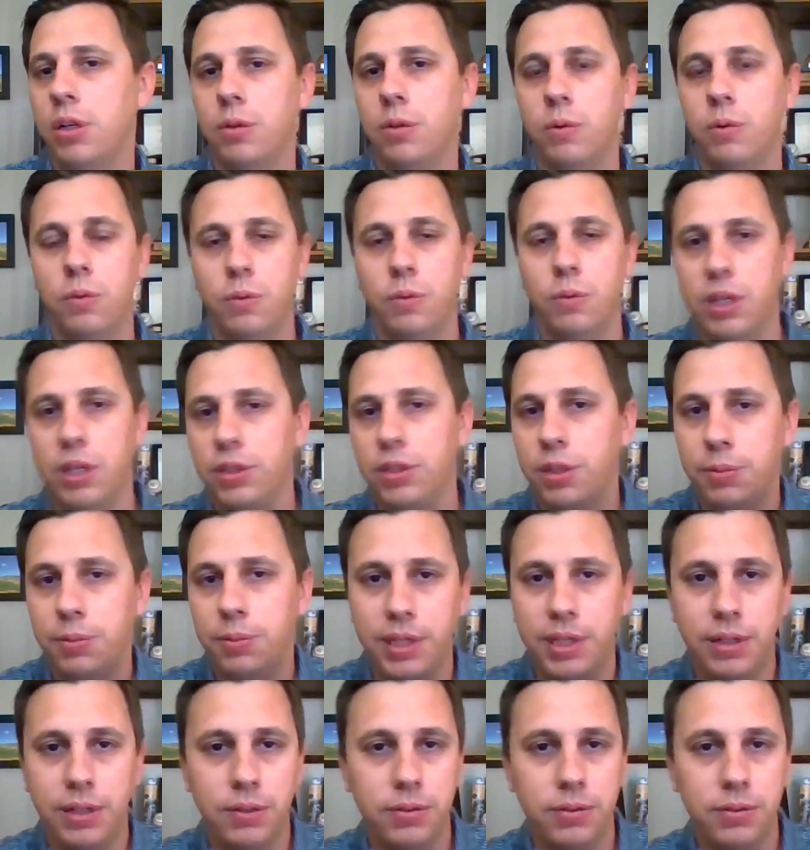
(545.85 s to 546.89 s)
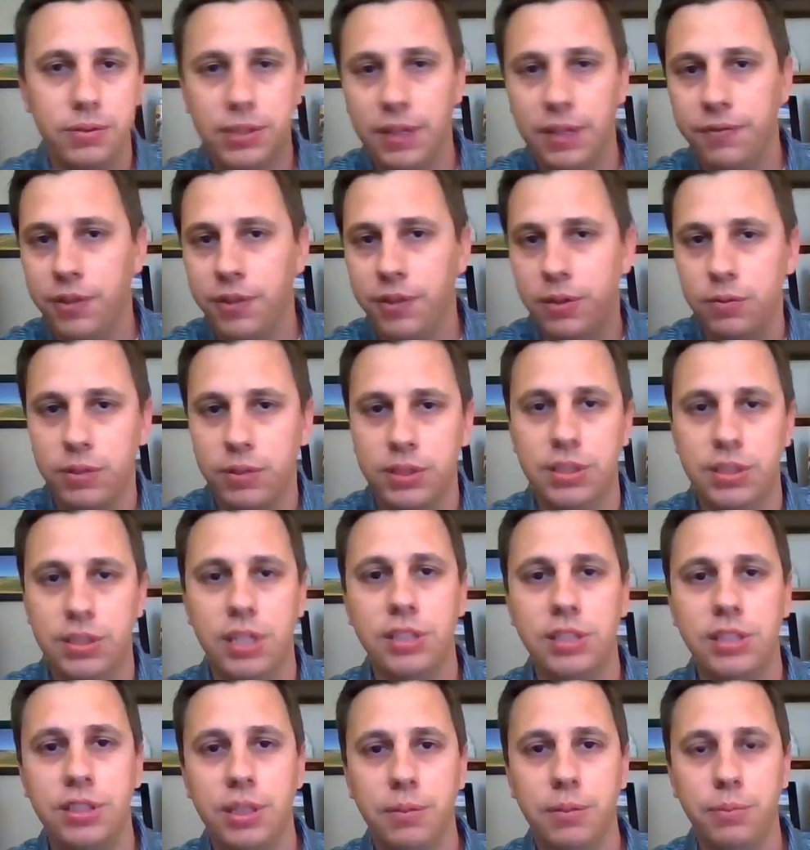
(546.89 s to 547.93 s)
whether it be different
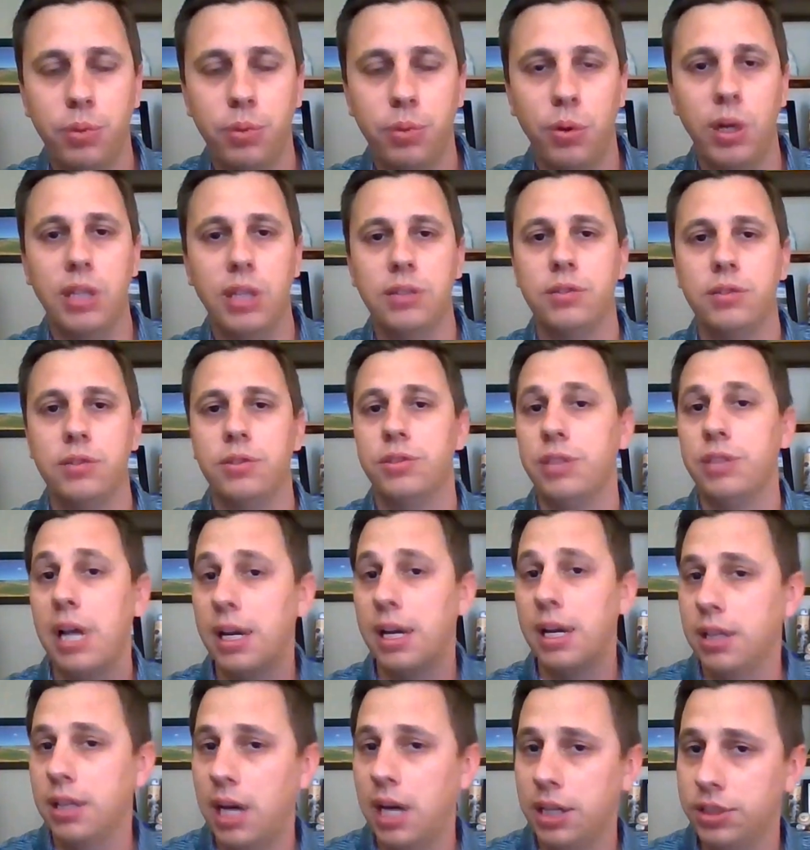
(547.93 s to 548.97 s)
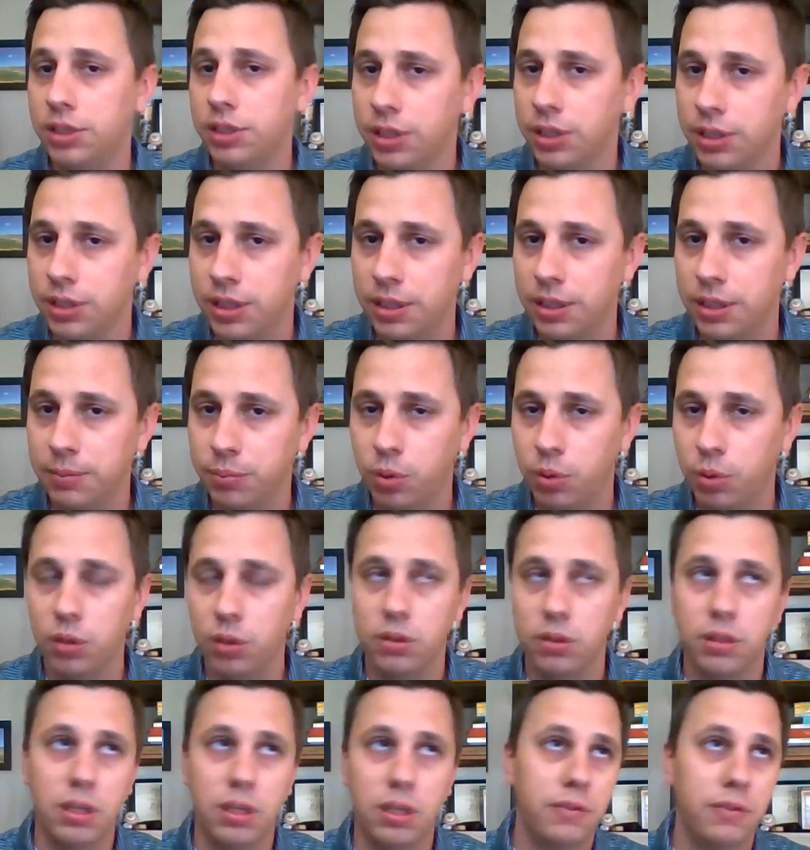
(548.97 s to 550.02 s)
resistant points or psychologically
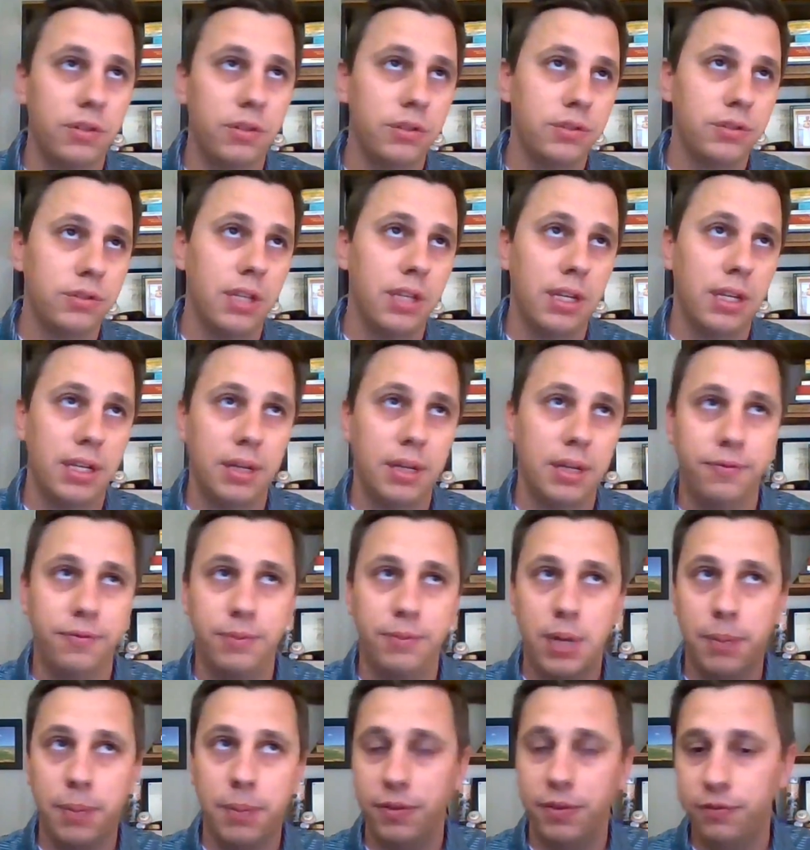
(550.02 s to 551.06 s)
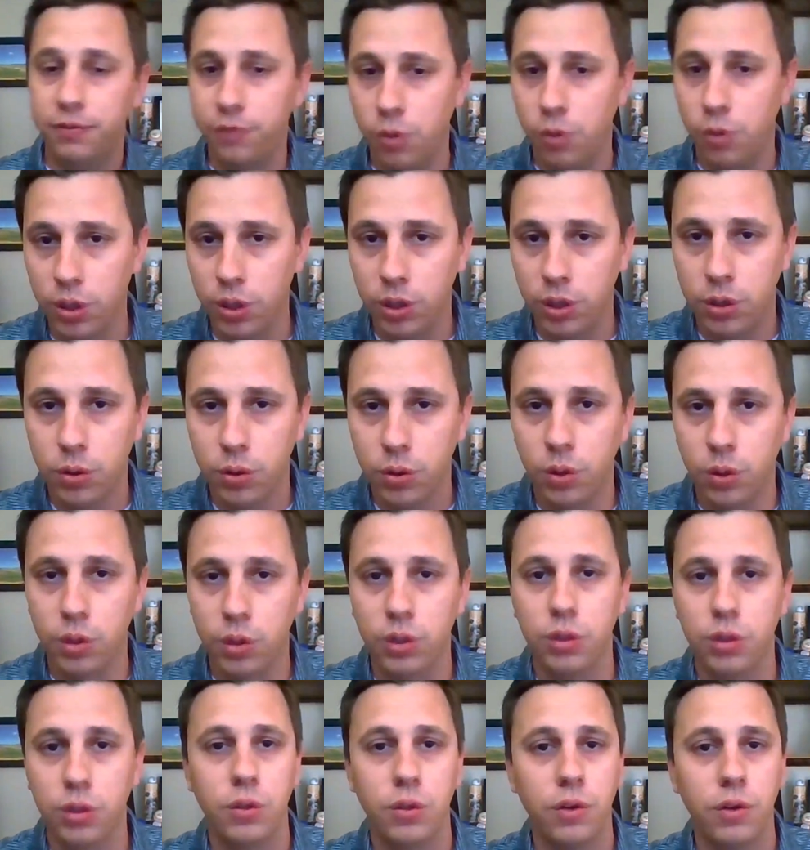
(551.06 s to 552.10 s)
important levels, like up at 4.25
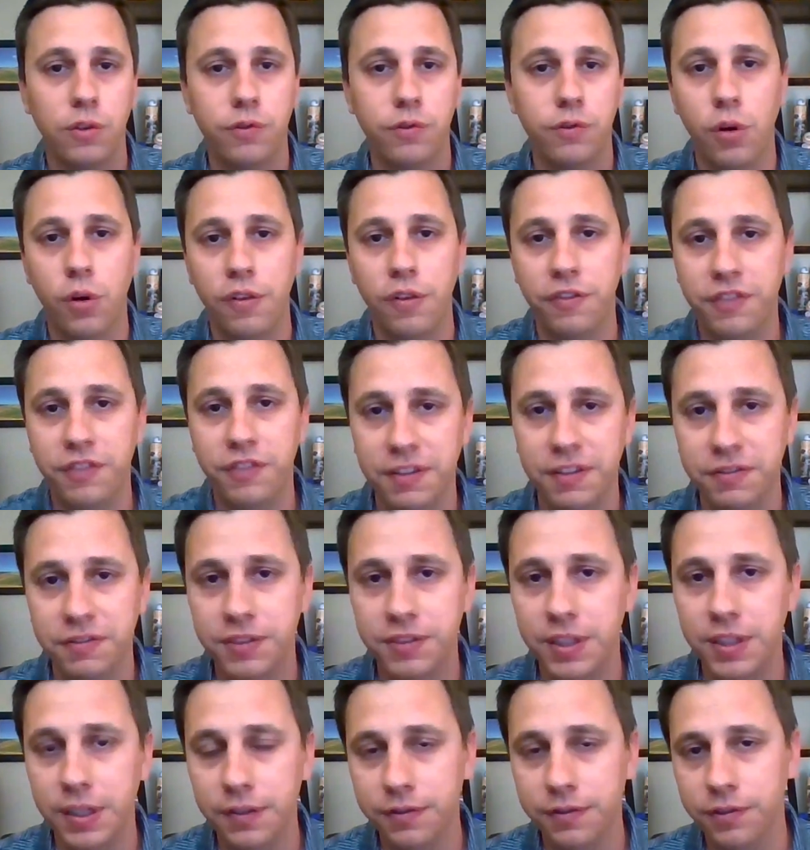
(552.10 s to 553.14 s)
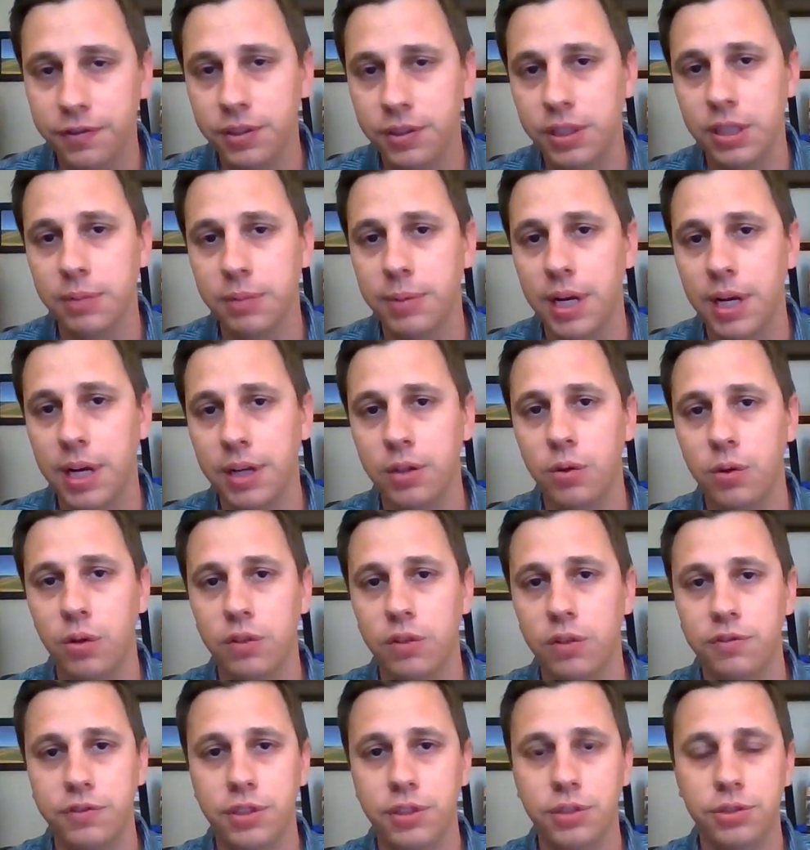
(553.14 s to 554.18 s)
or 4.50 for nearby
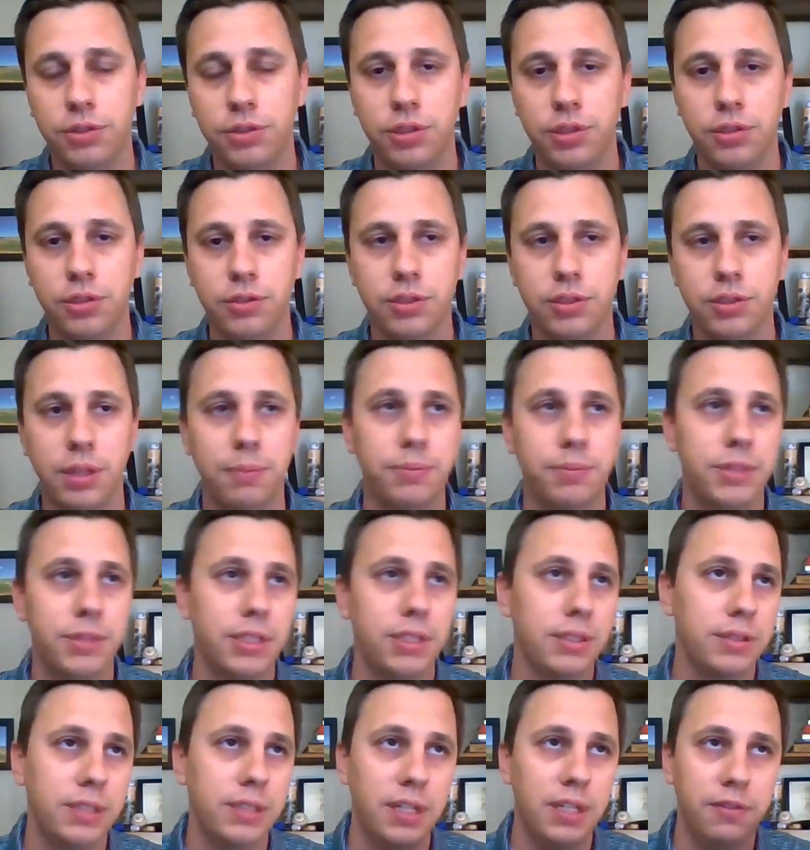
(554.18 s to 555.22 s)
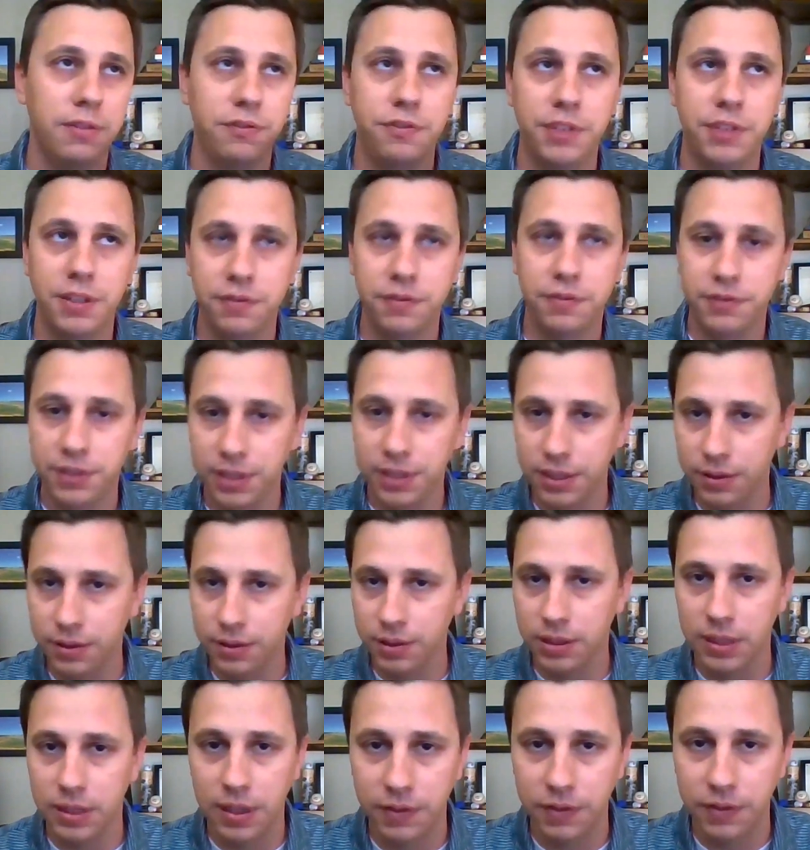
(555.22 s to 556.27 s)
corn futures, up to 10.50 or
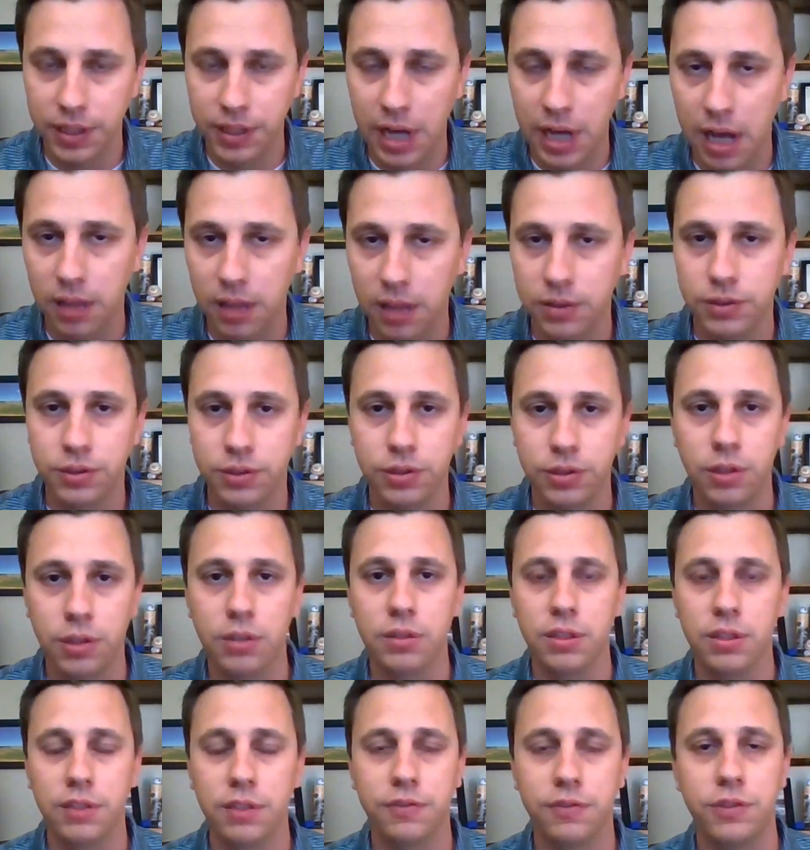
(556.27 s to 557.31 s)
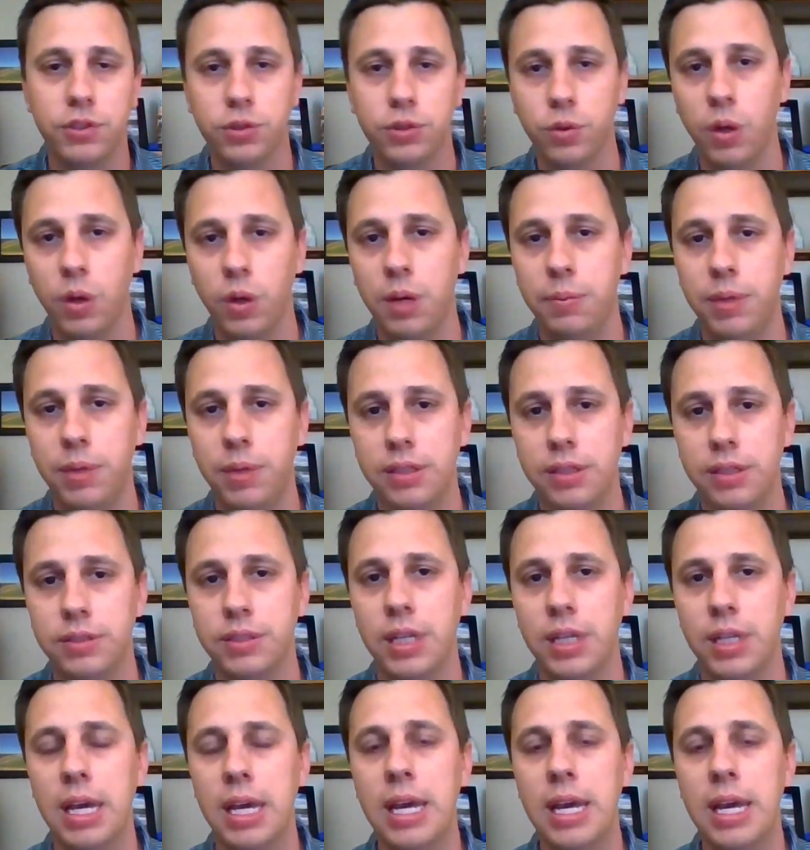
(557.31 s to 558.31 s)
$11 certainly for soybeans.